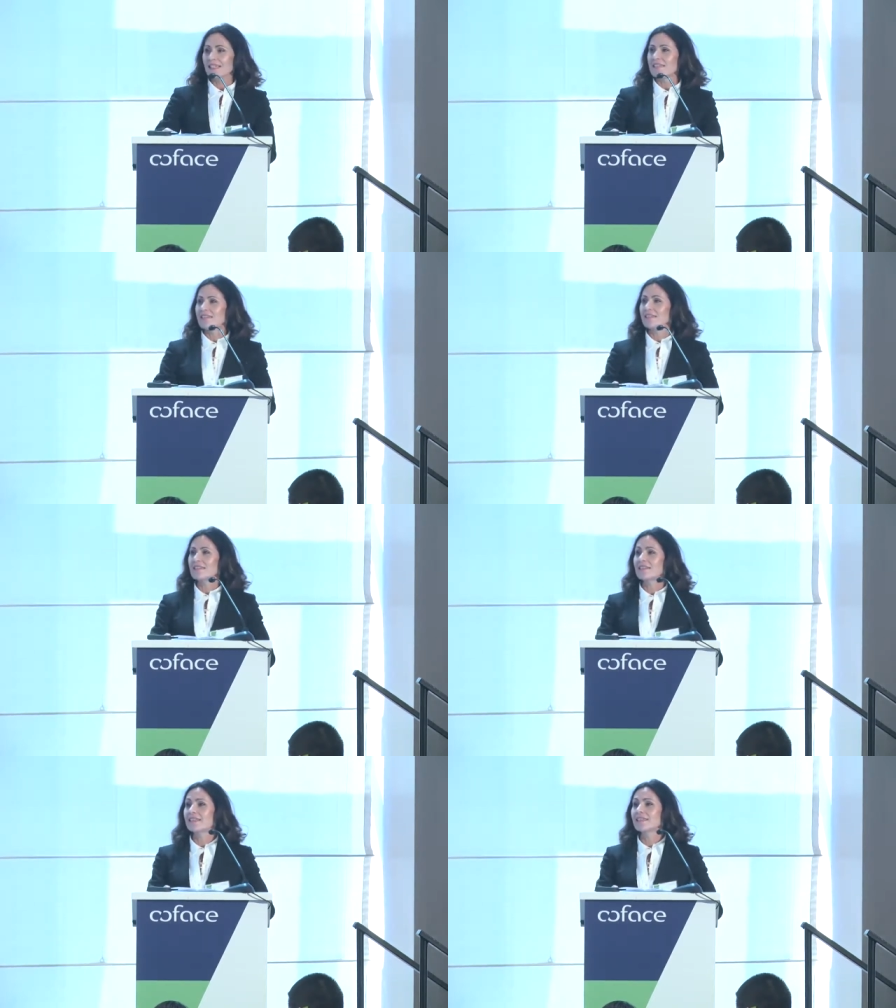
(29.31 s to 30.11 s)
He's the
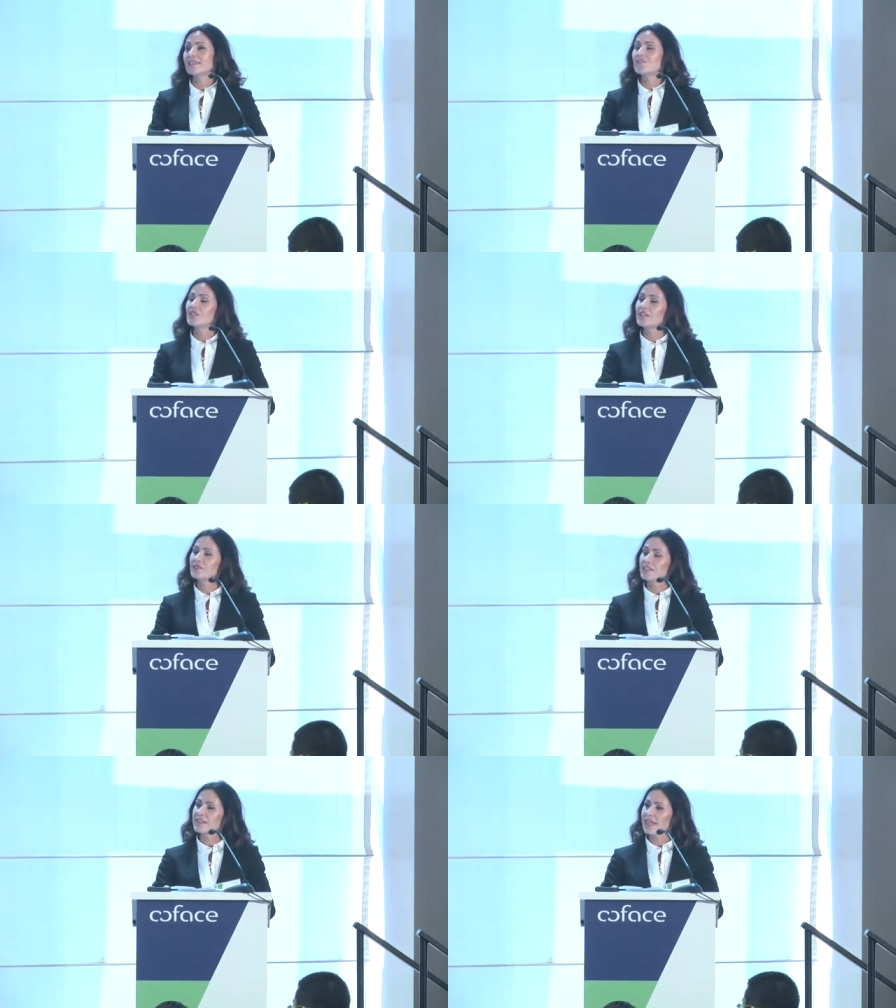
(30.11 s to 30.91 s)
C
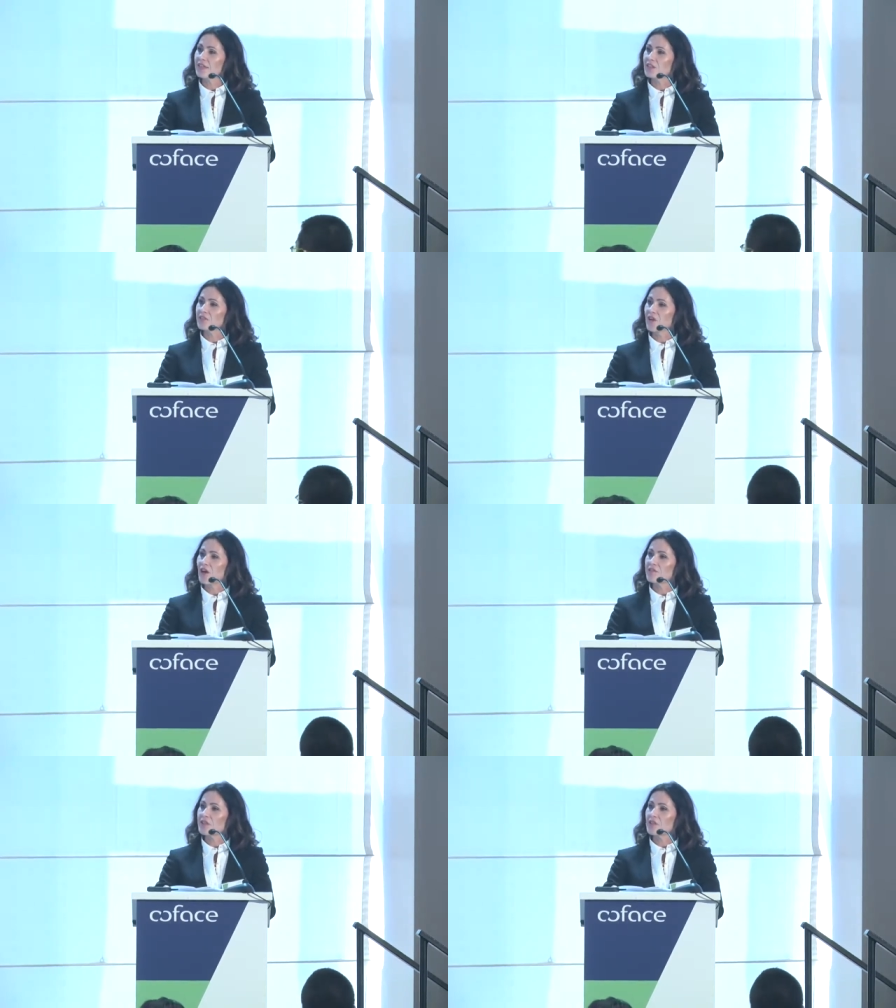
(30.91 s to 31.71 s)
Chief Executive
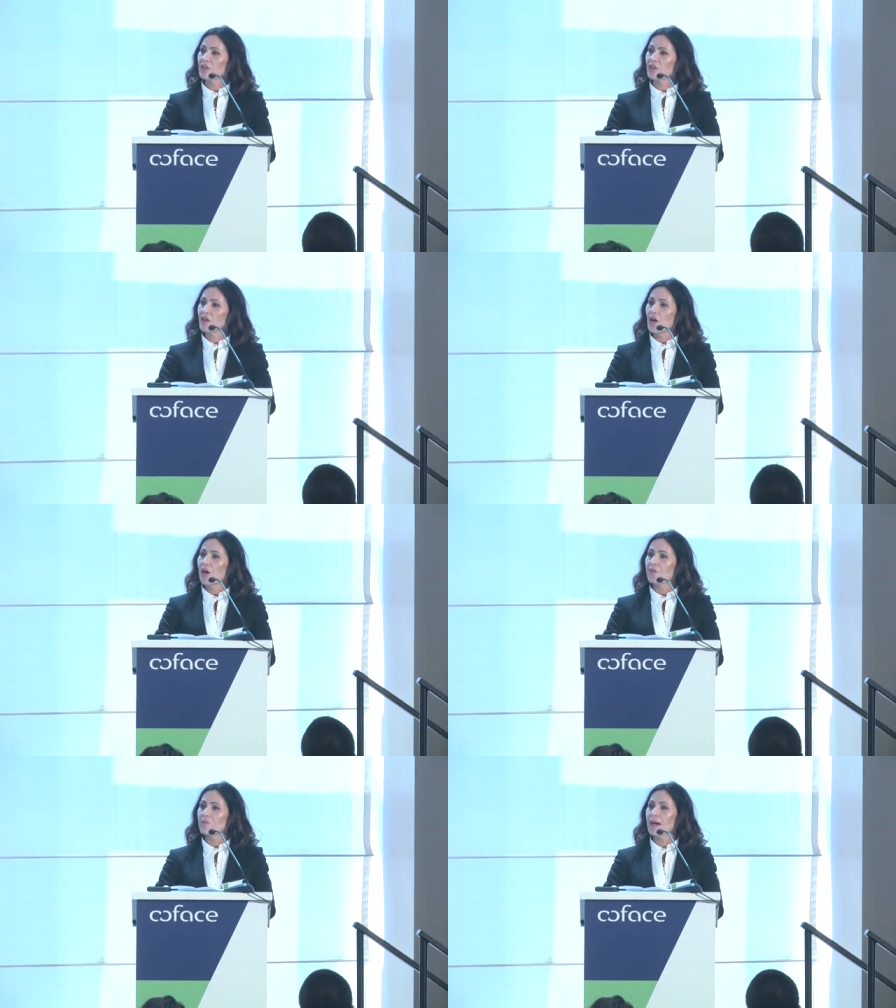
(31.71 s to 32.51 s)
Officer
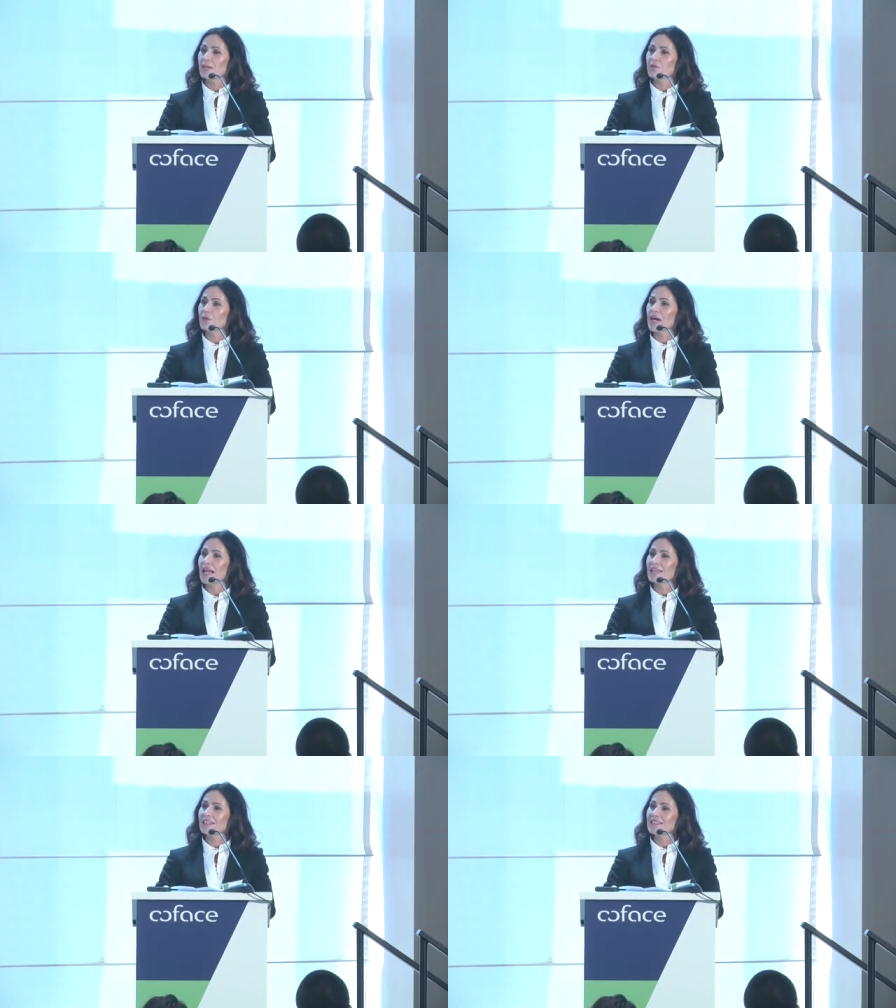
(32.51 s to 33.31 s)
of Makro
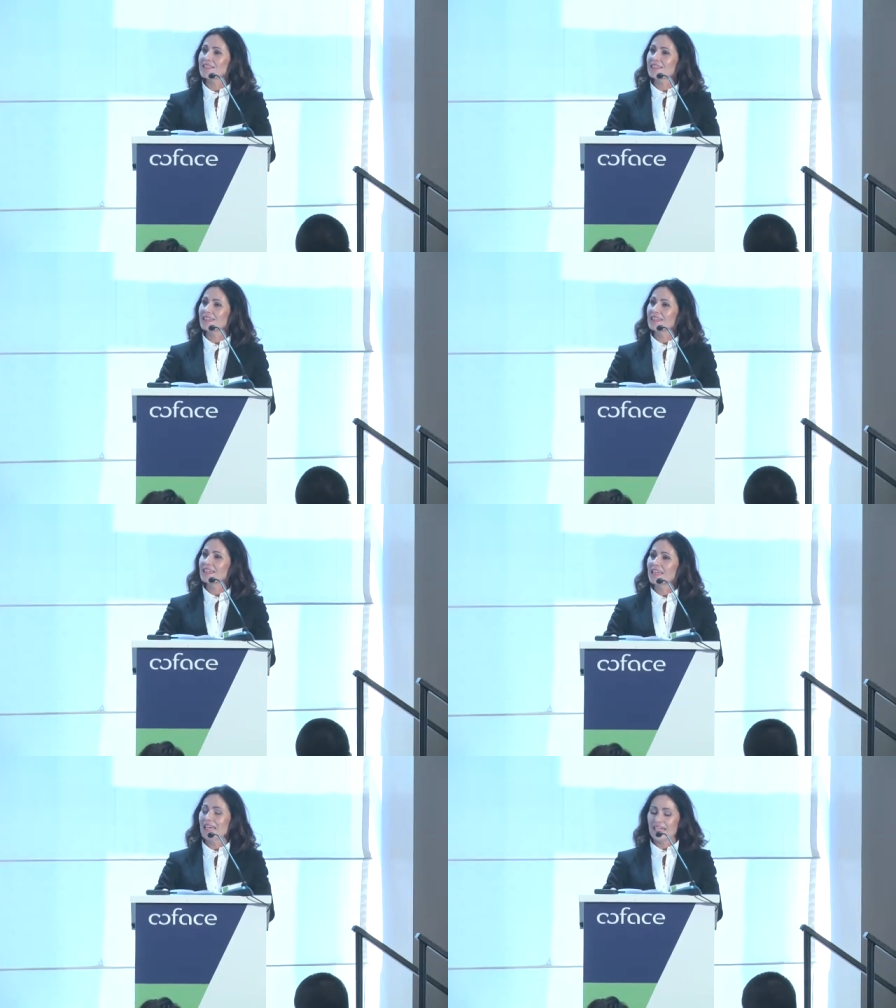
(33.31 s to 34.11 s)
LLC,